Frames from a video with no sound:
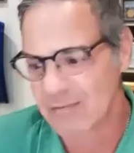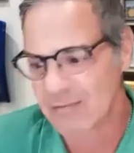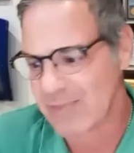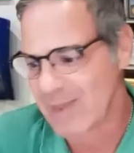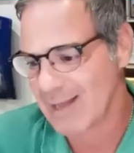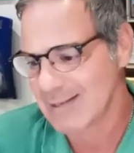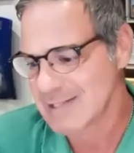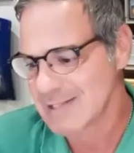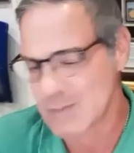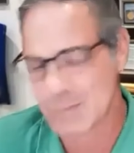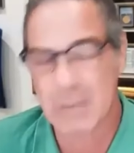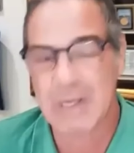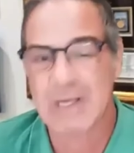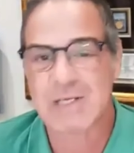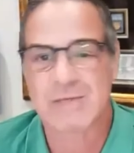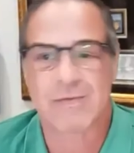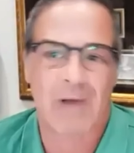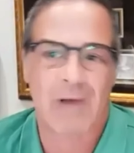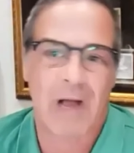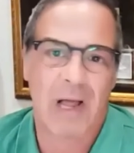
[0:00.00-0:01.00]
of. That
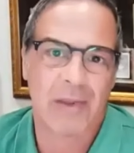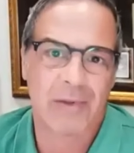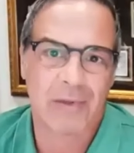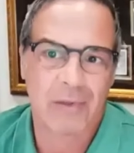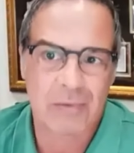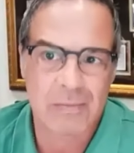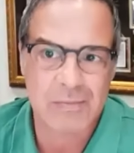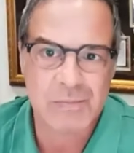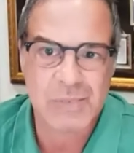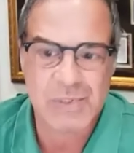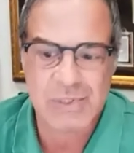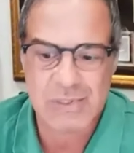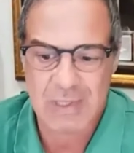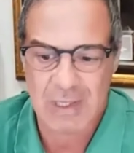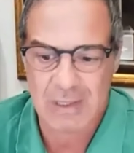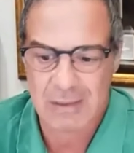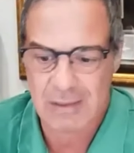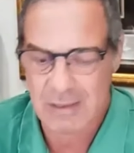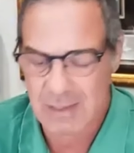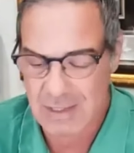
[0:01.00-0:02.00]
speaks volumes
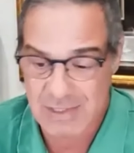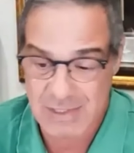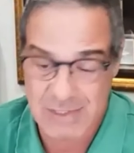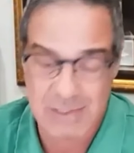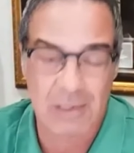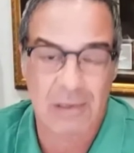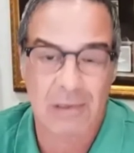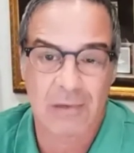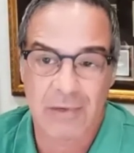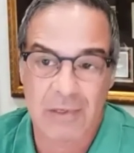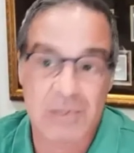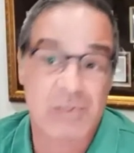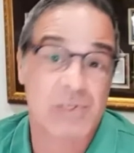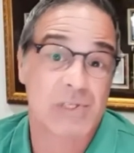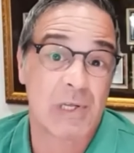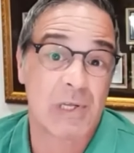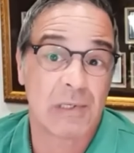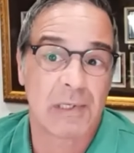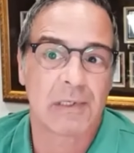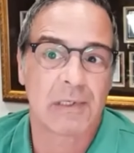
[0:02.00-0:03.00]
that they're
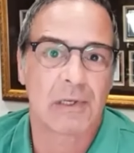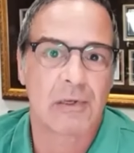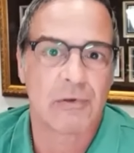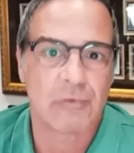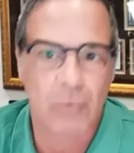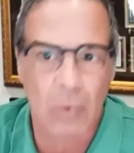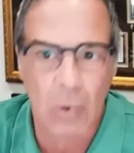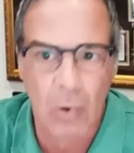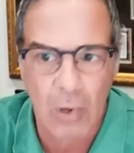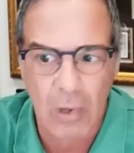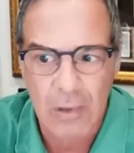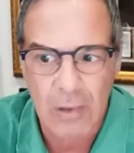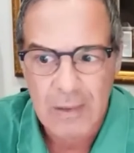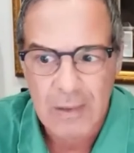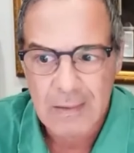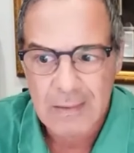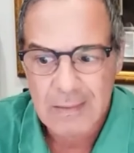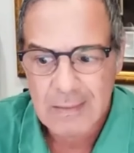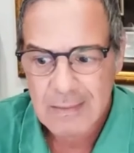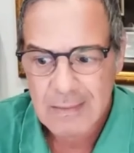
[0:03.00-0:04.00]
still in control.
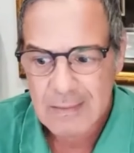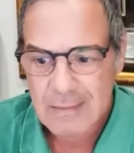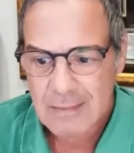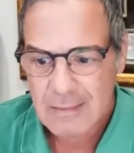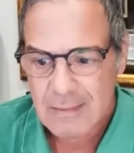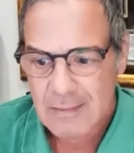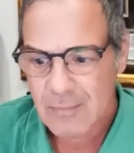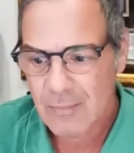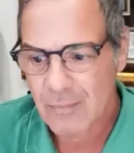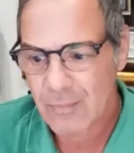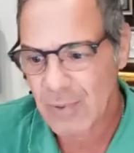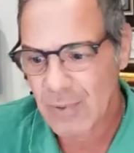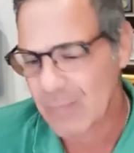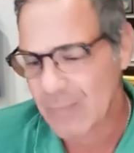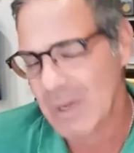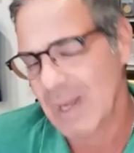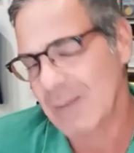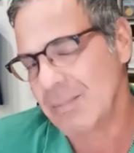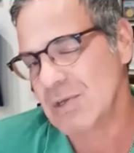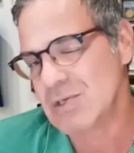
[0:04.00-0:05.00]

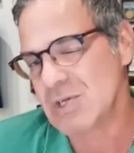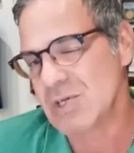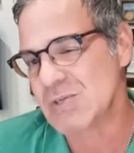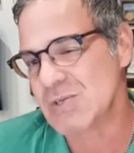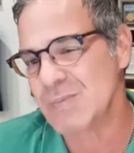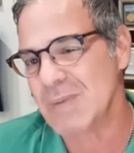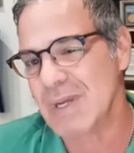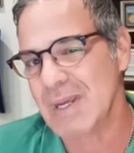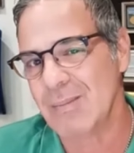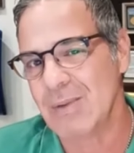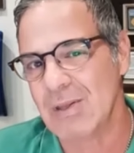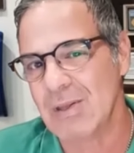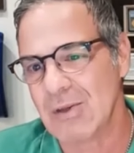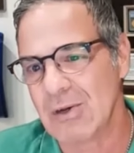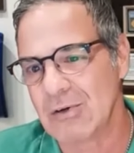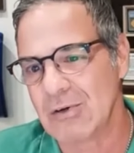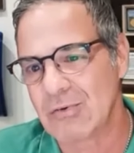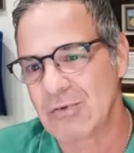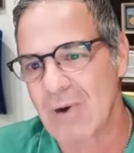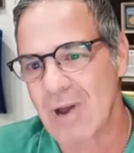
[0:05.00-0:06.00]
But maybe, just maybe,
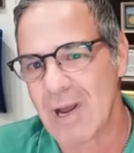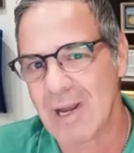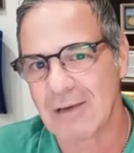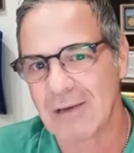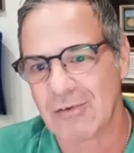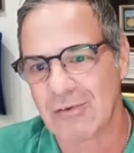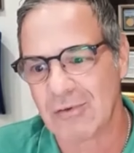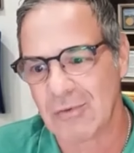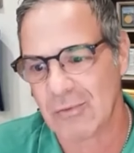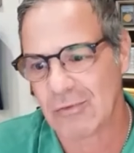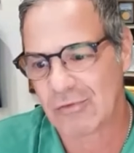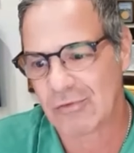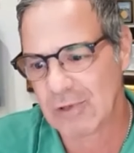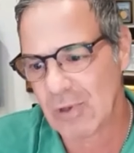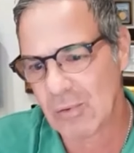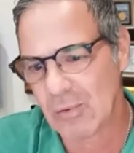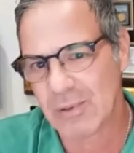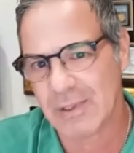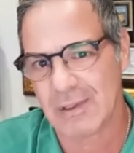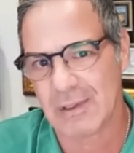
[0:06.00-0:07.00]
they're trying to
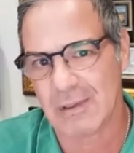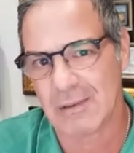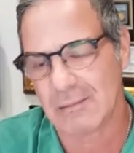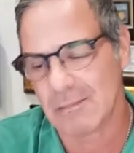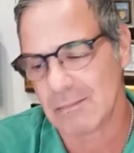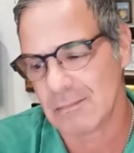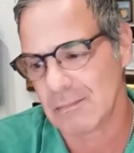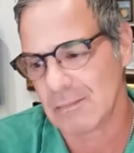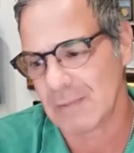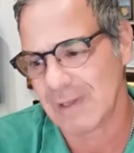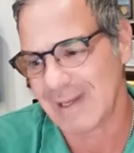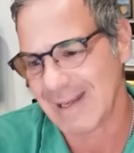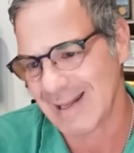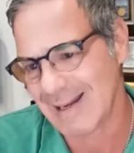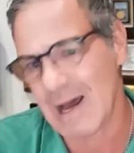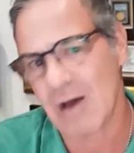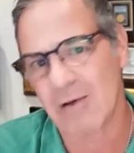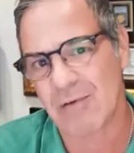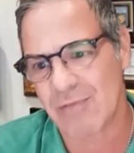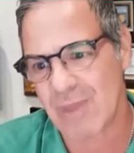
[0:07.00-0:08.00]
slowly
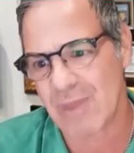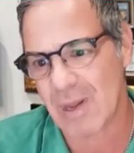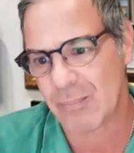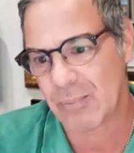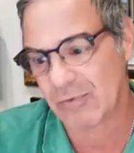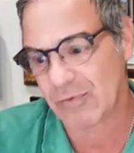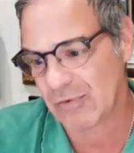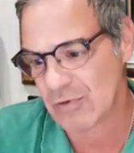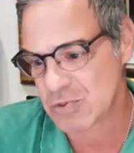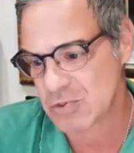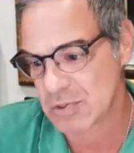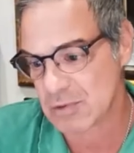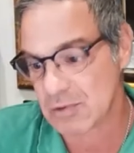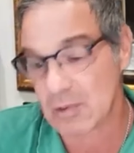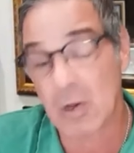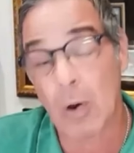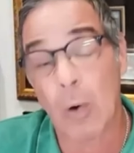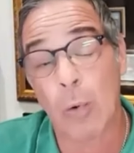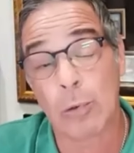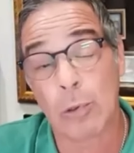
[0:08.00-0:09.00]
get out of that
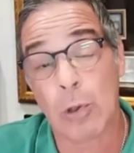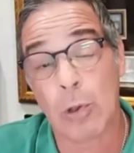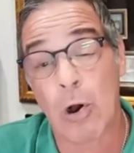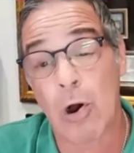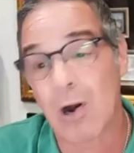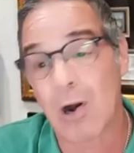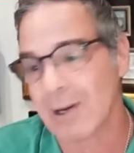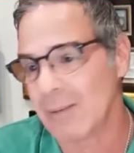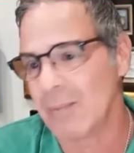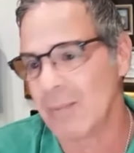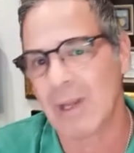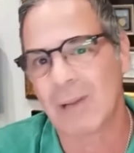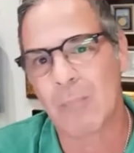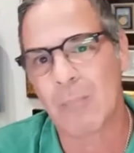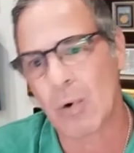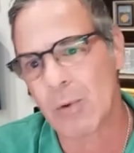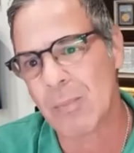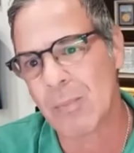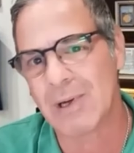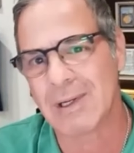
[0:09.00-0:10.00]
position, go long and make
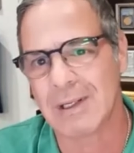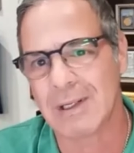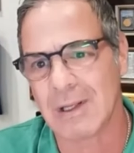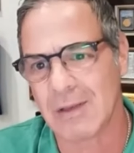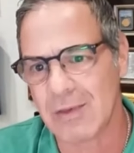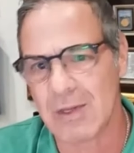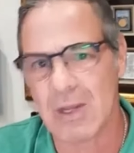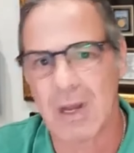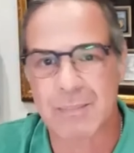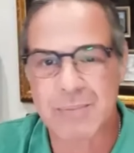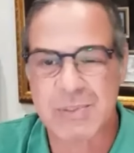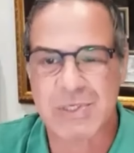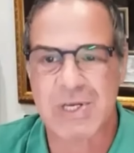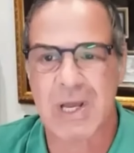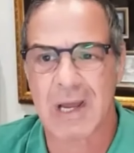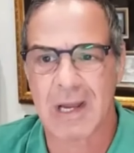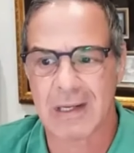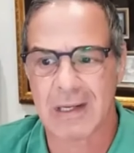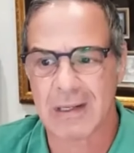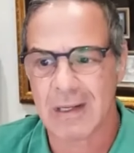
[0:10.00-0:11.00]
more money on the
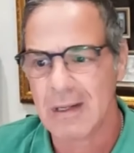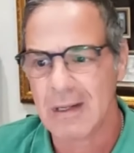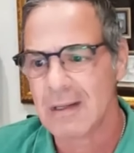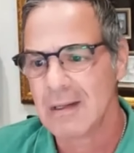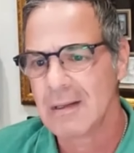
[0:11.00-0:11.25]
upside